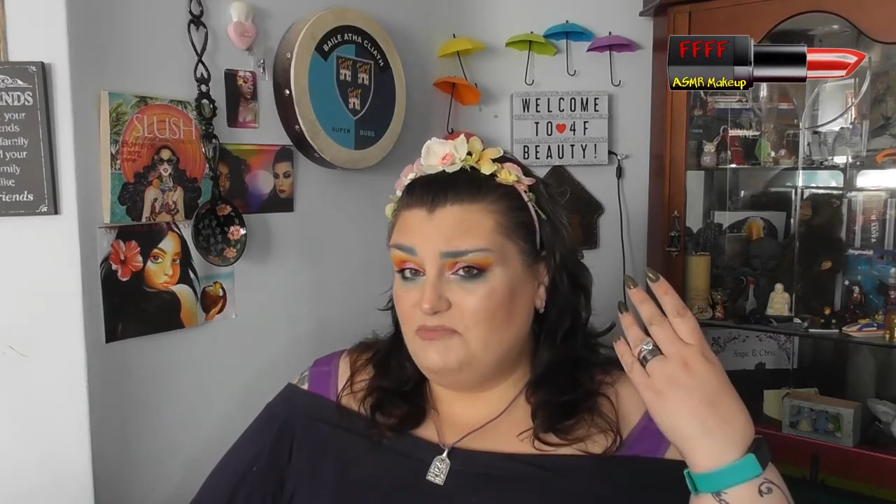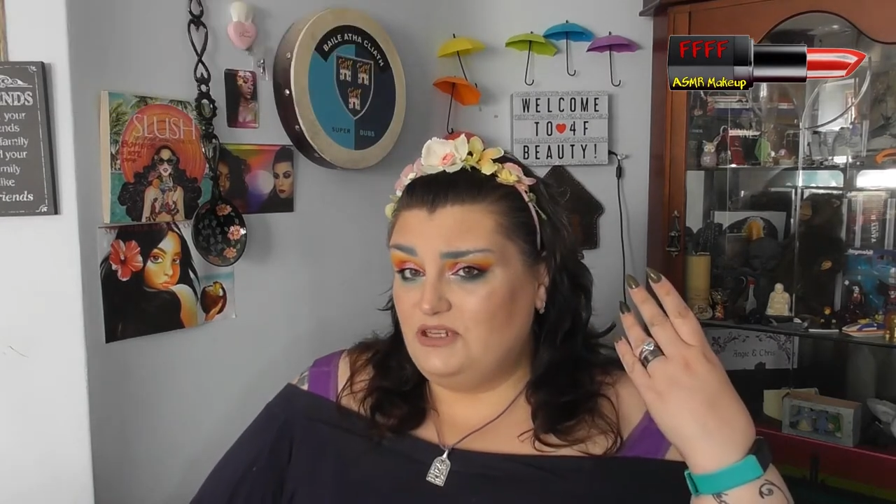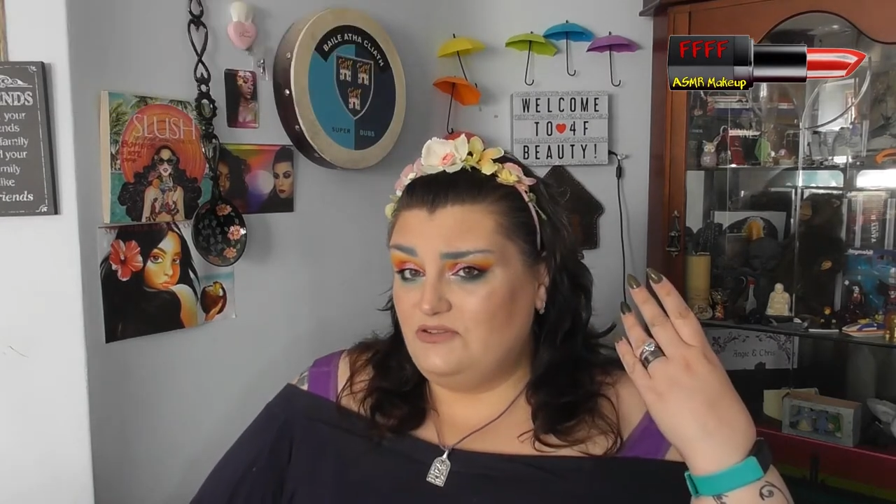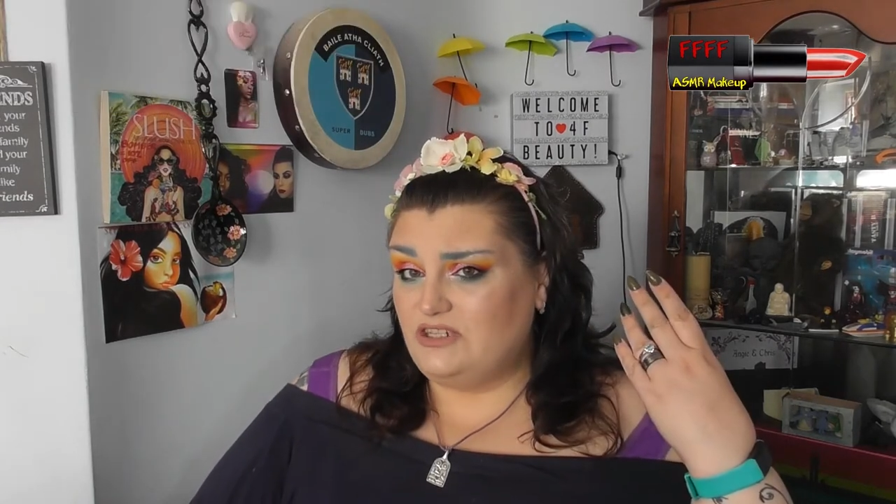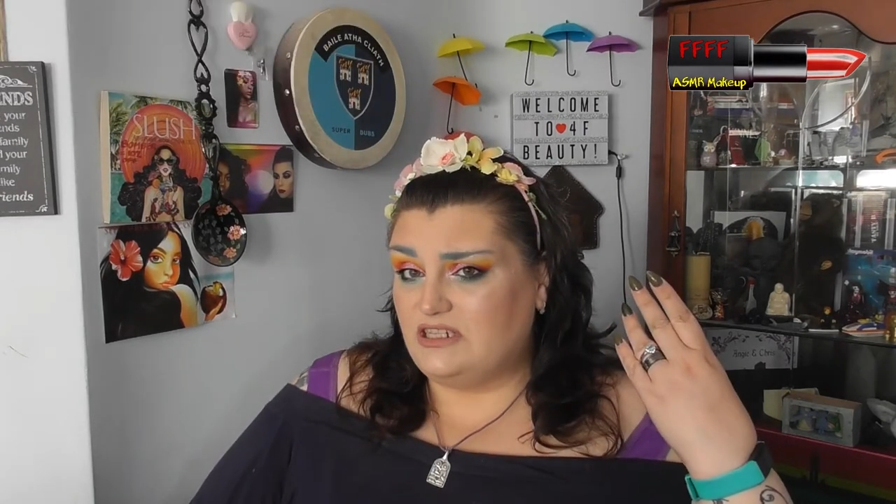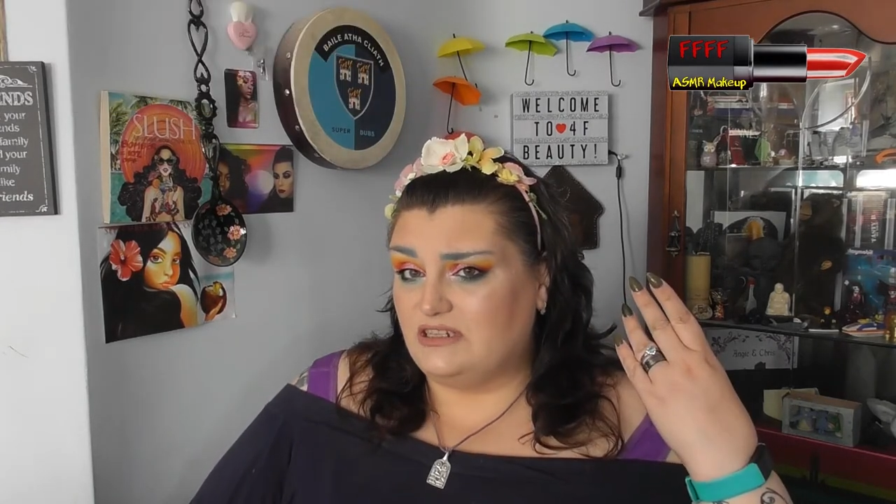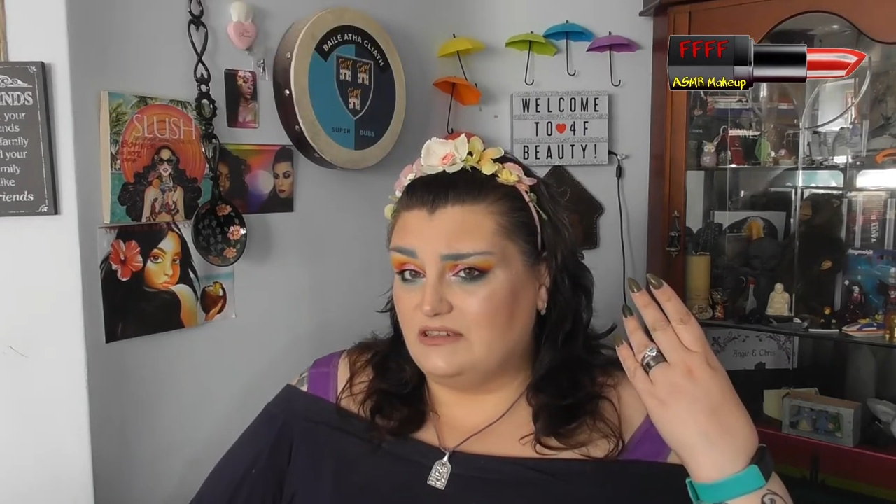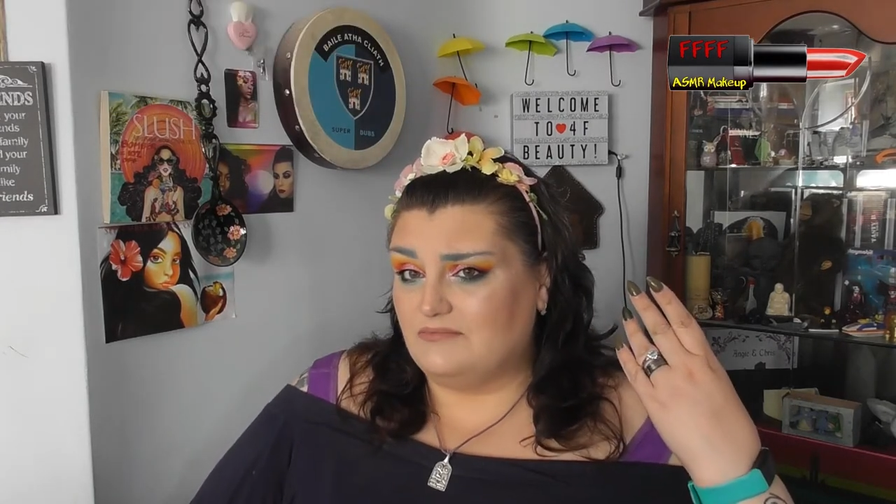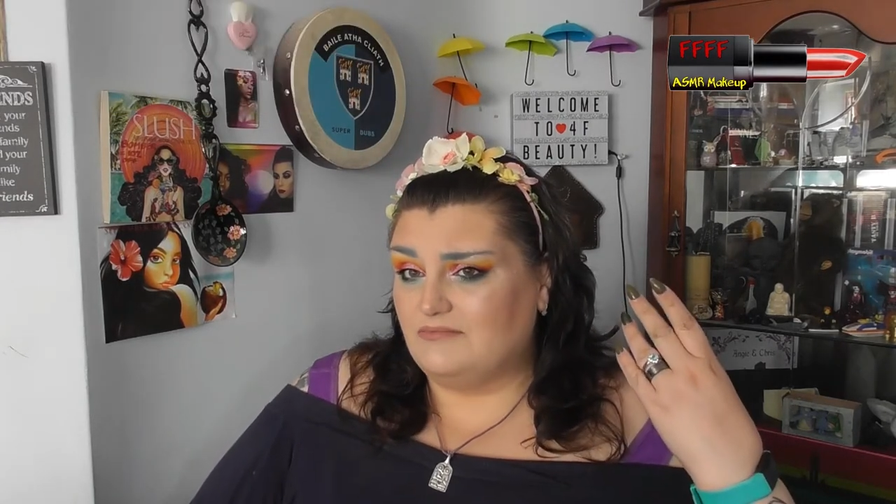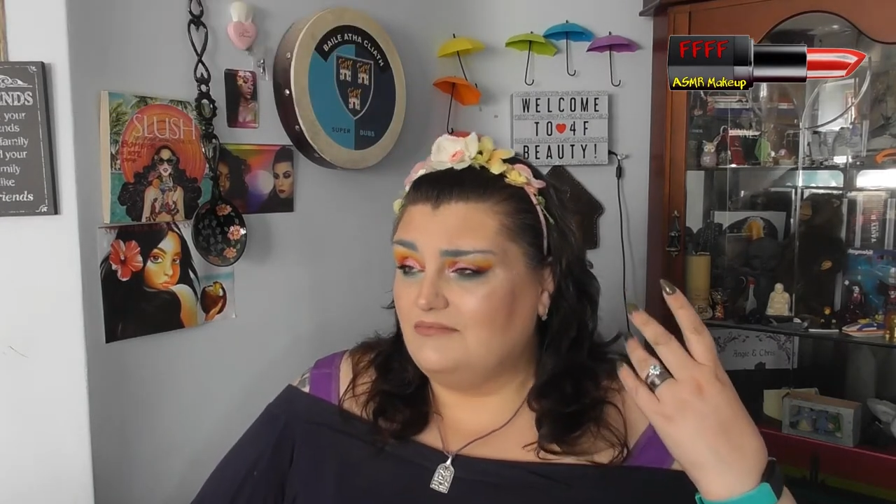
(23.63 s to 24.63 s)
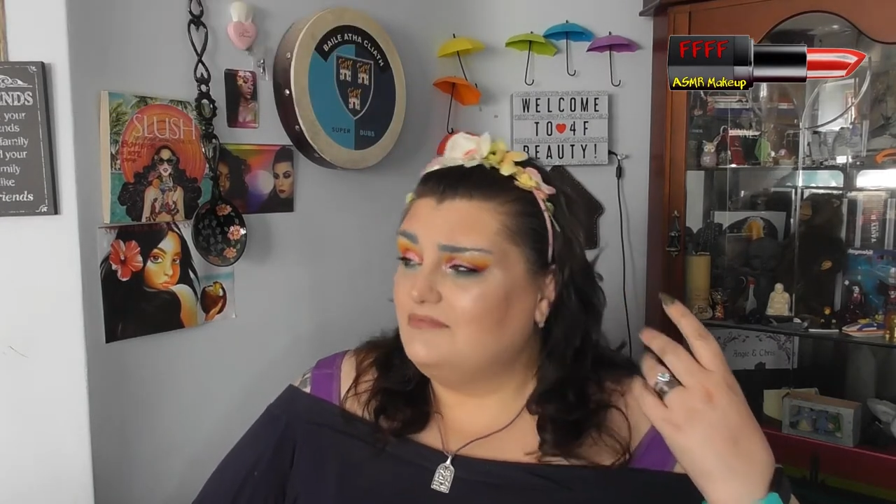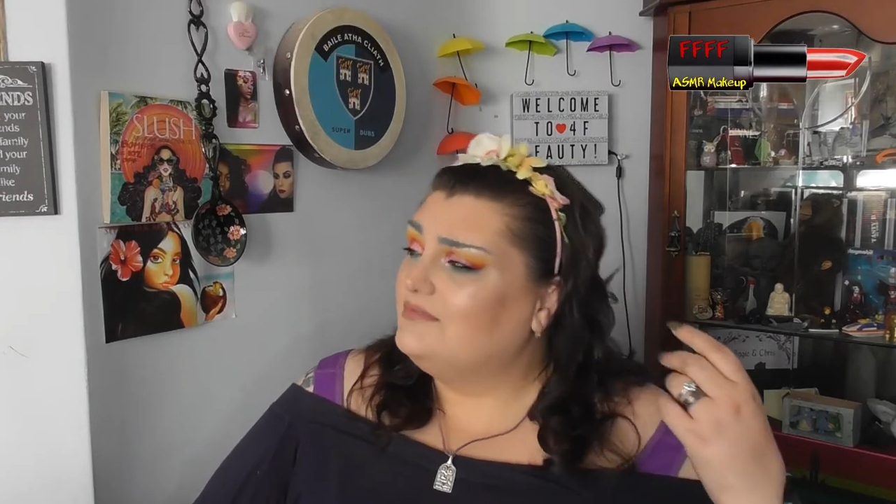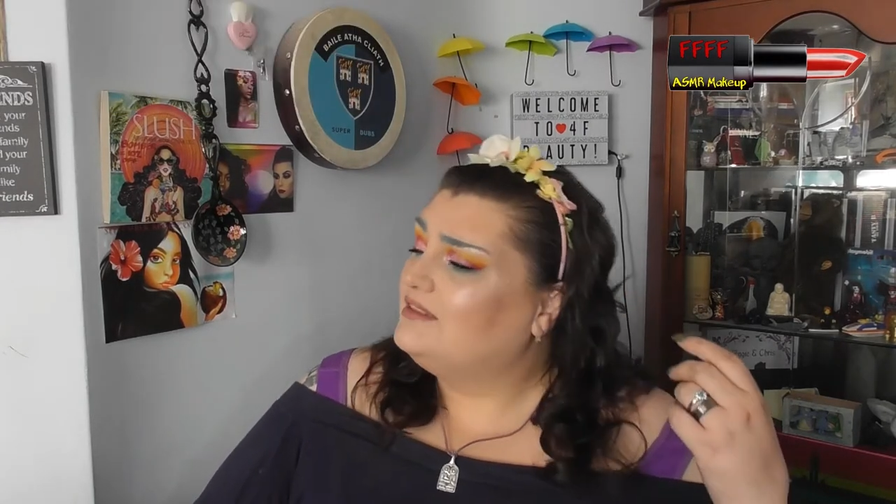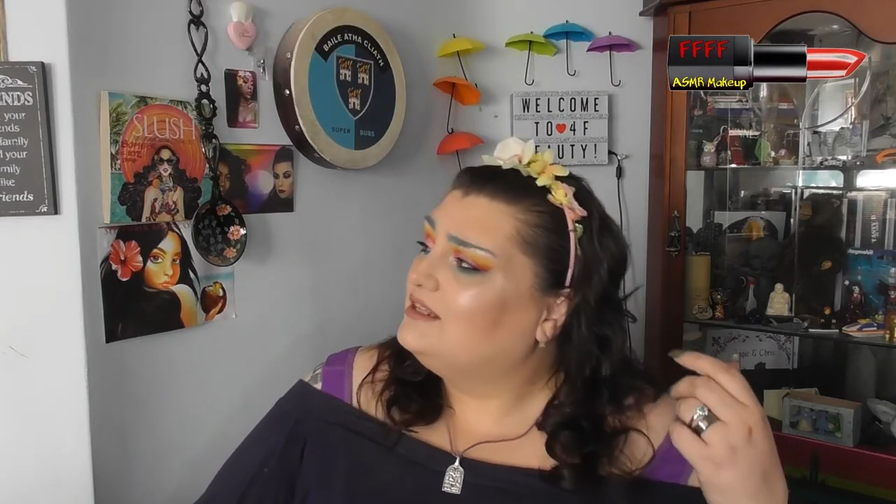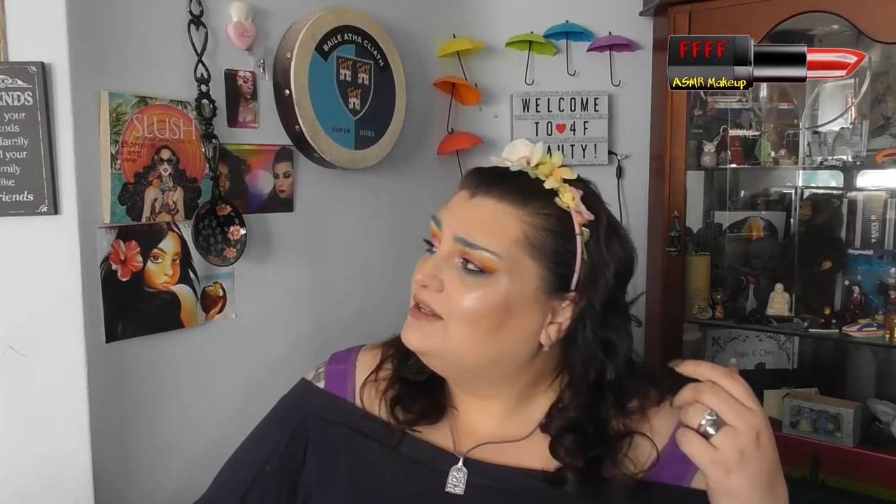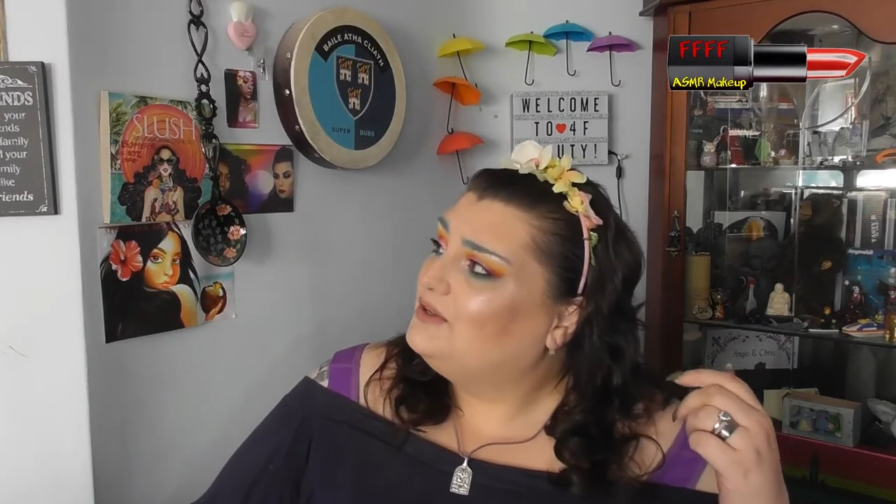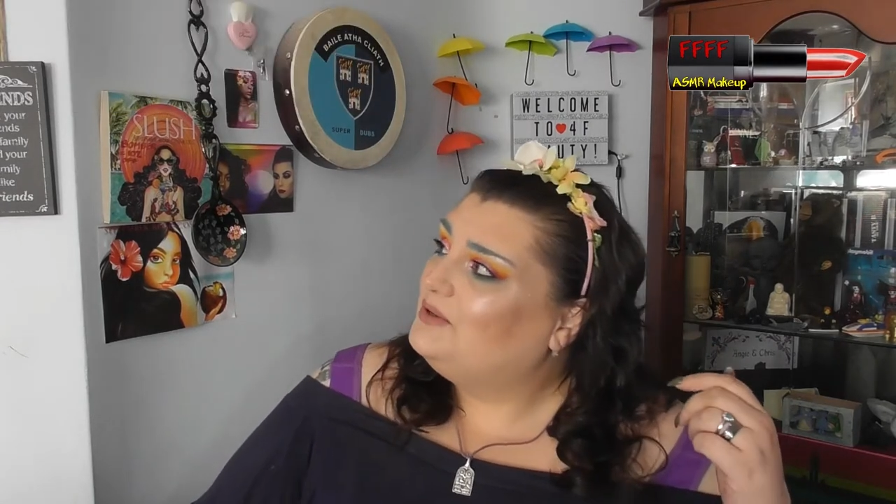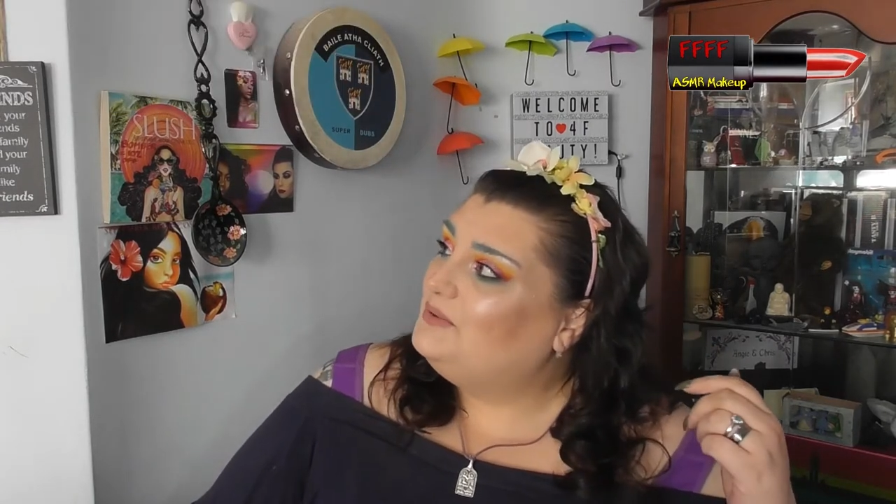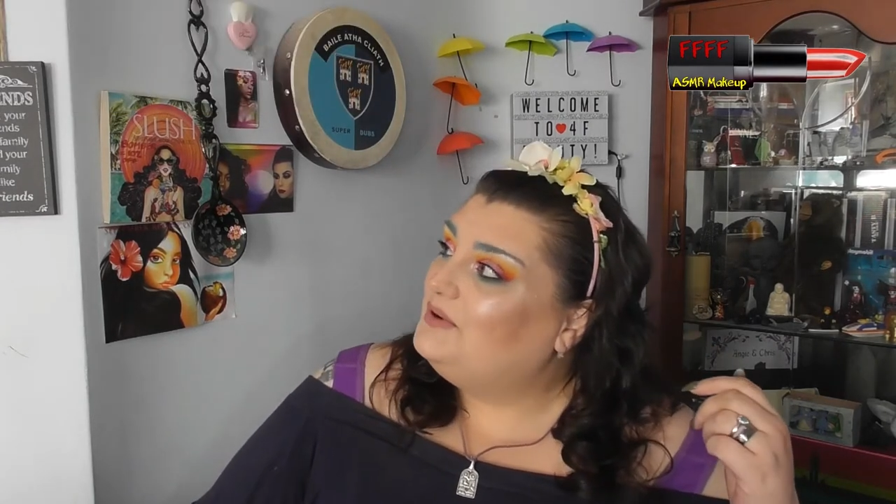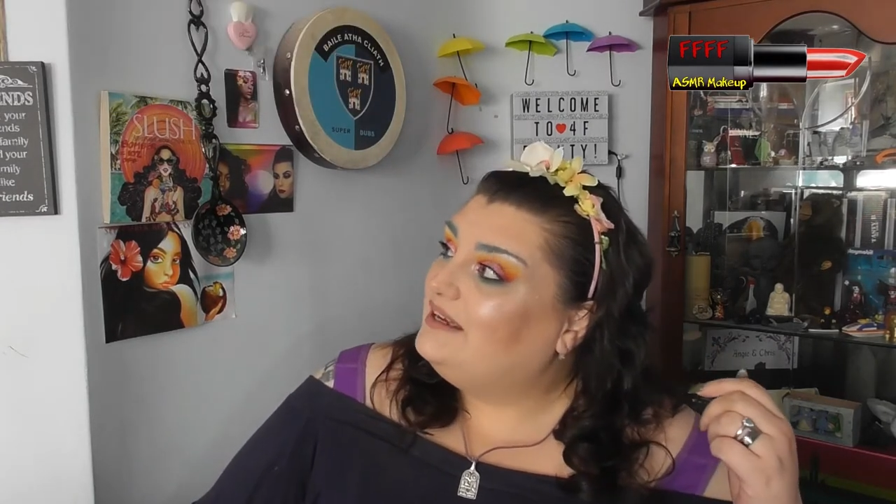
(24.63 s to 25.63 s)
Beauty.
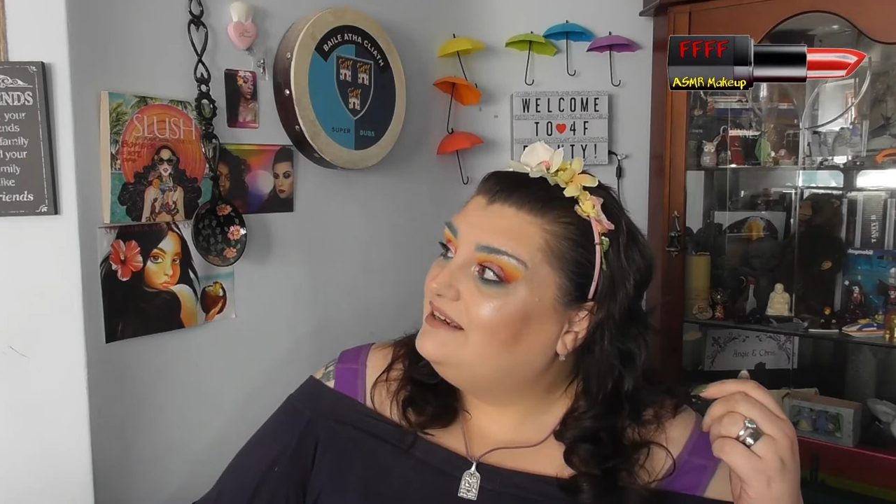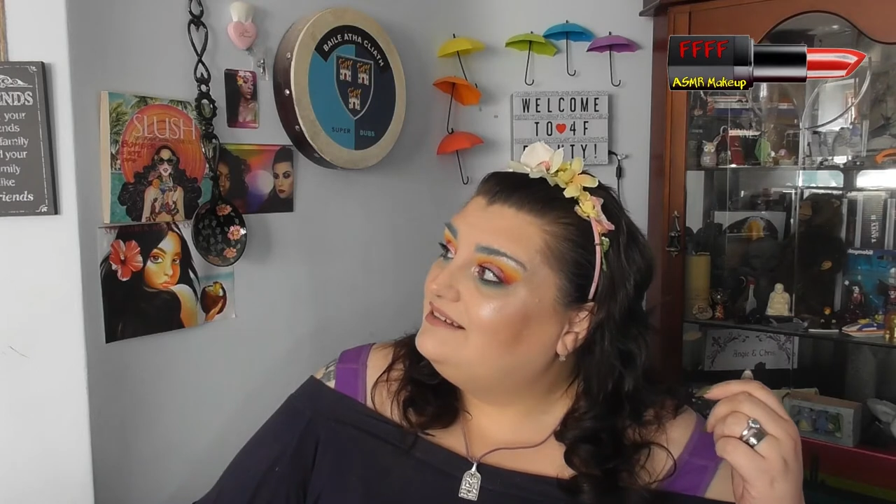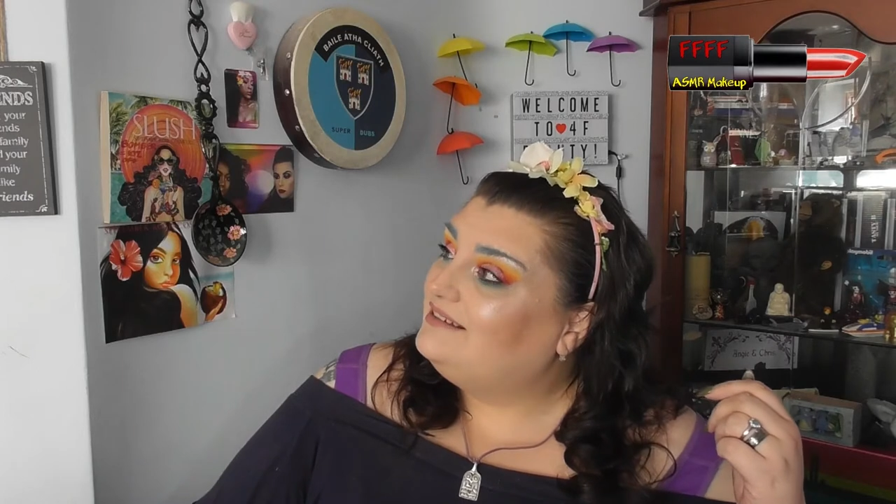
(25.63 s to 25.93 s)
When